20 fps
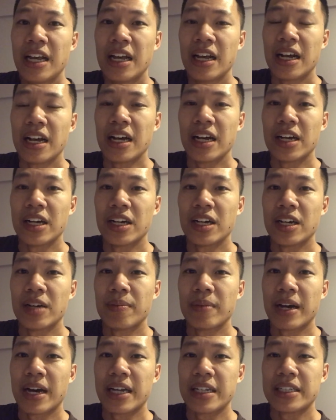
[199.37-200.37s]

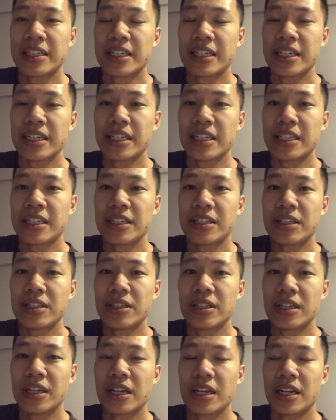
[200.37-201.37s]
I did
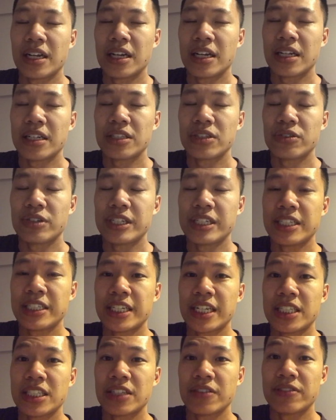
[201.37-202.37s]
3
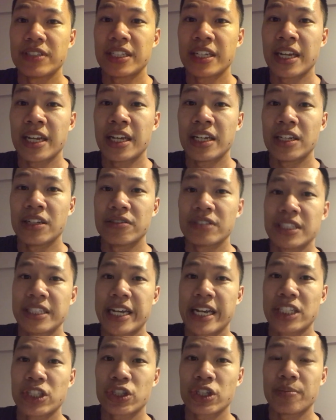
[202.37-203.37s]
sets of 10 of
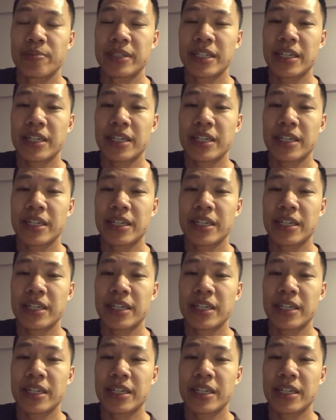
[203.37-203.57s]
snatch grip